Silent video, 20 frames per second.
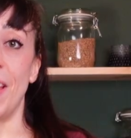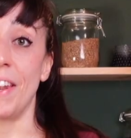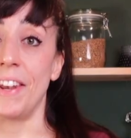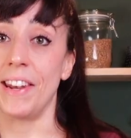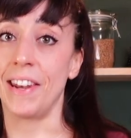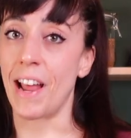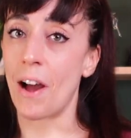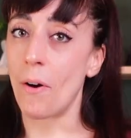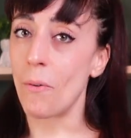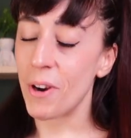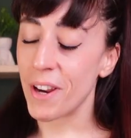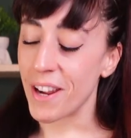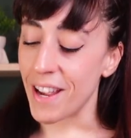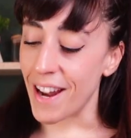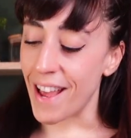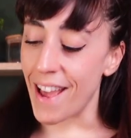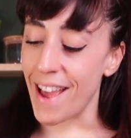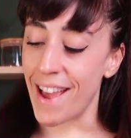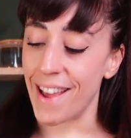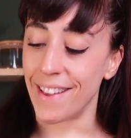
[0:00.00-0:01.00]
Now we're
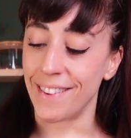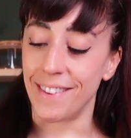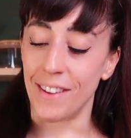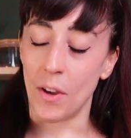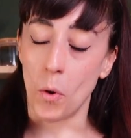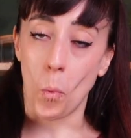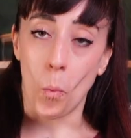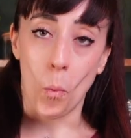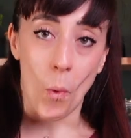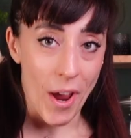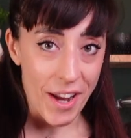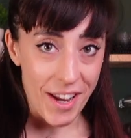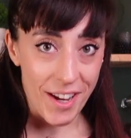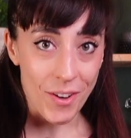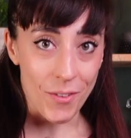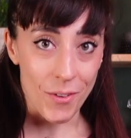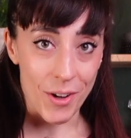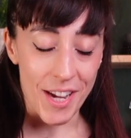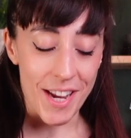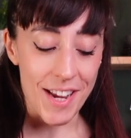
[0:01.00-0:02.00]
gonna add the wet
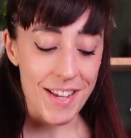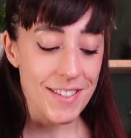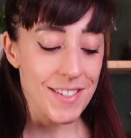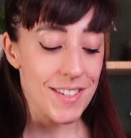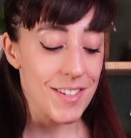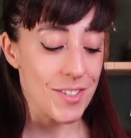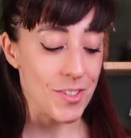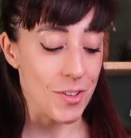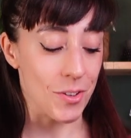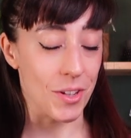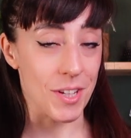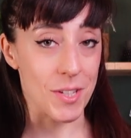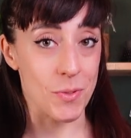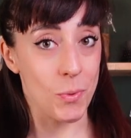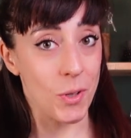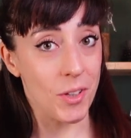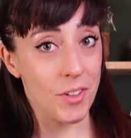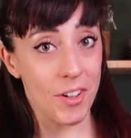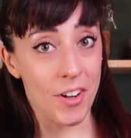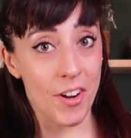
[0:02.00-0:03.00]
ingredients. So the
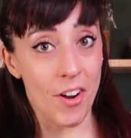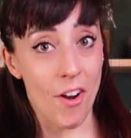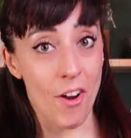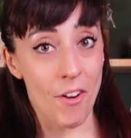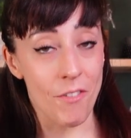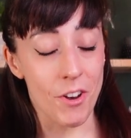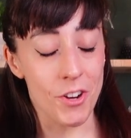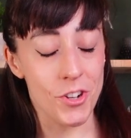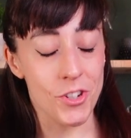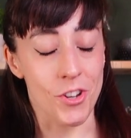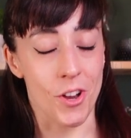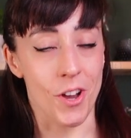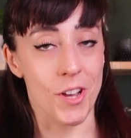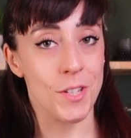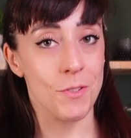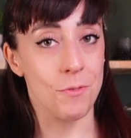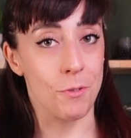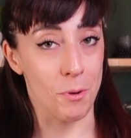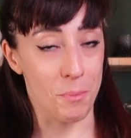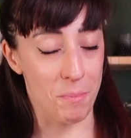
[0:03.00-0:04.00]
sweetener of your
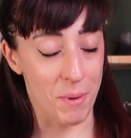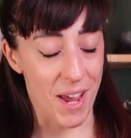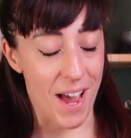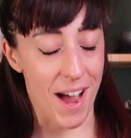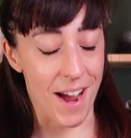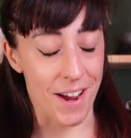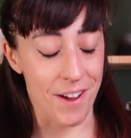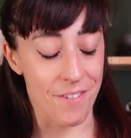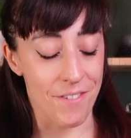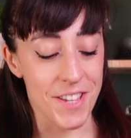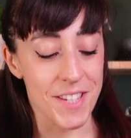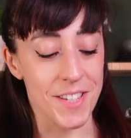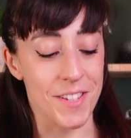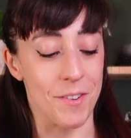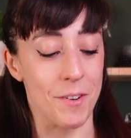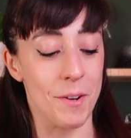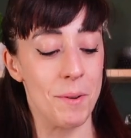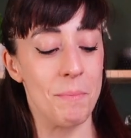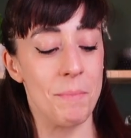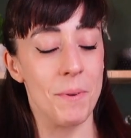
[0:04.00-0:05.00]
choice, for me, agave
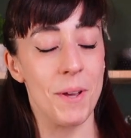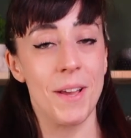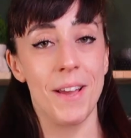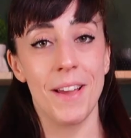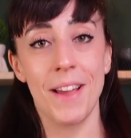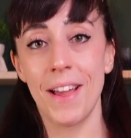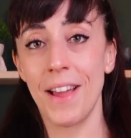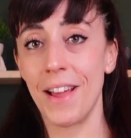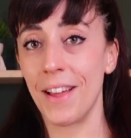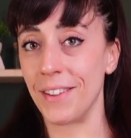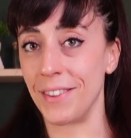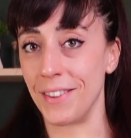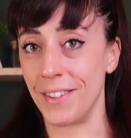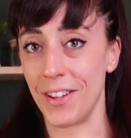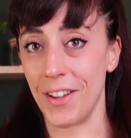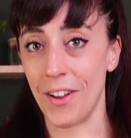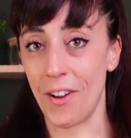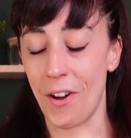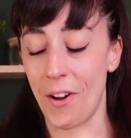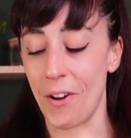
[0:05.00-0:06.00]
syrup,
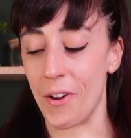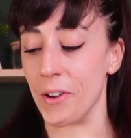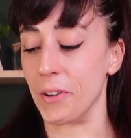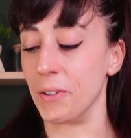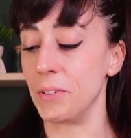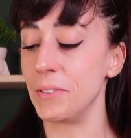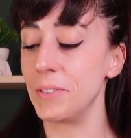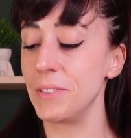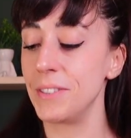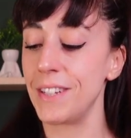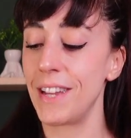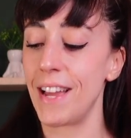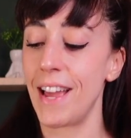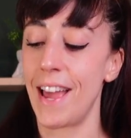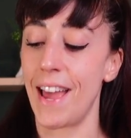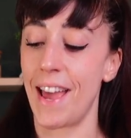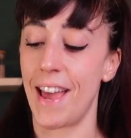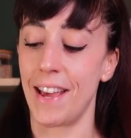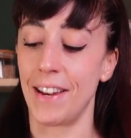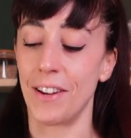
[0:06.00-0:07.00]
the oil,
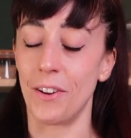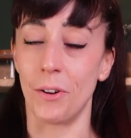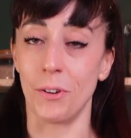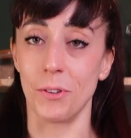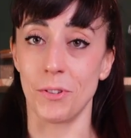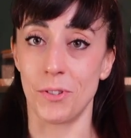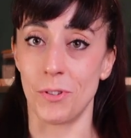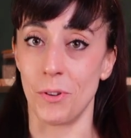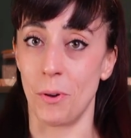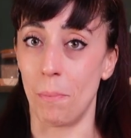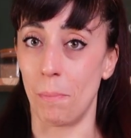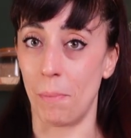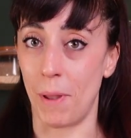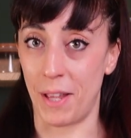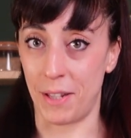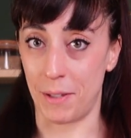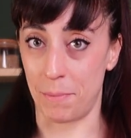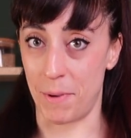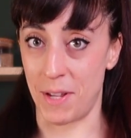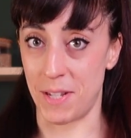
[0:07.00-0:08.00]
and also
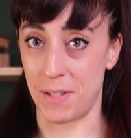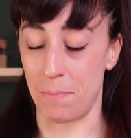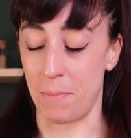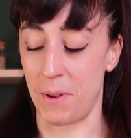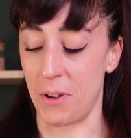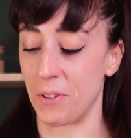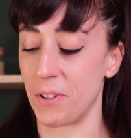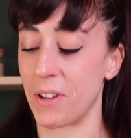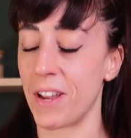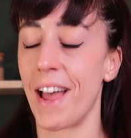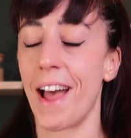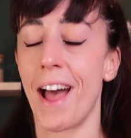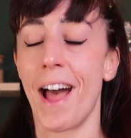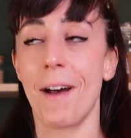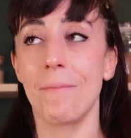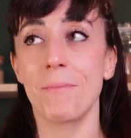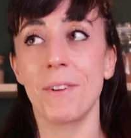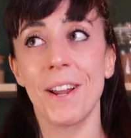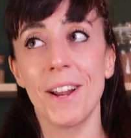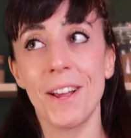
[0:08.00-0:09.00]
plant-based milk.
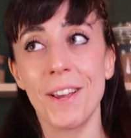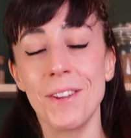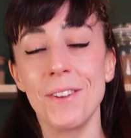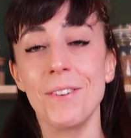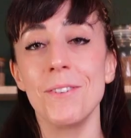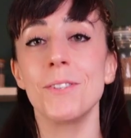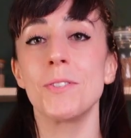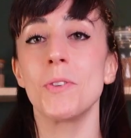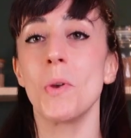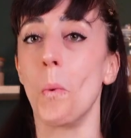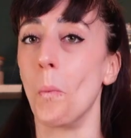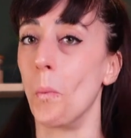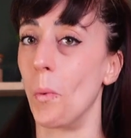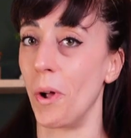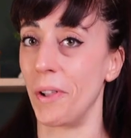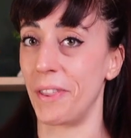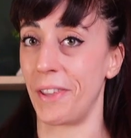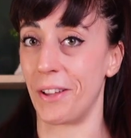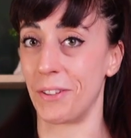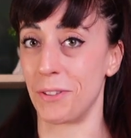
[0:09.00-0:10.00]
I'm gonna use
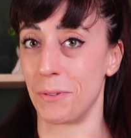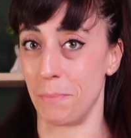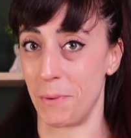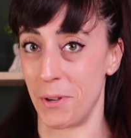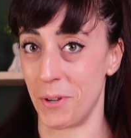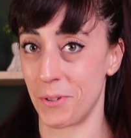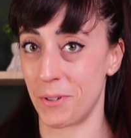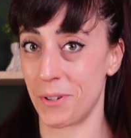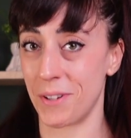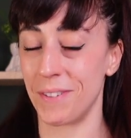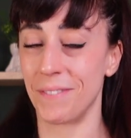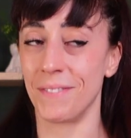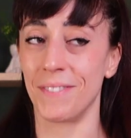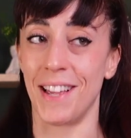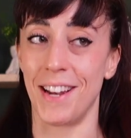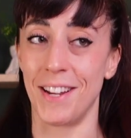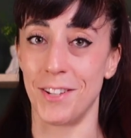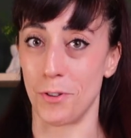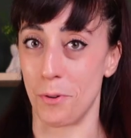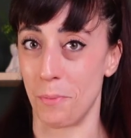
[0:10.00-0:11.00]
walnut milk
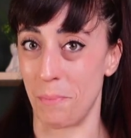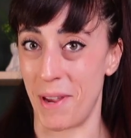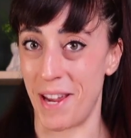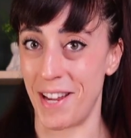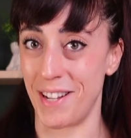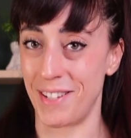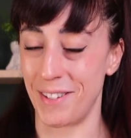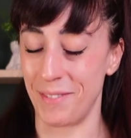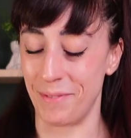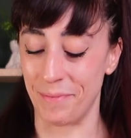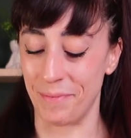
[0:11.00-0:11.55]
that is homemade.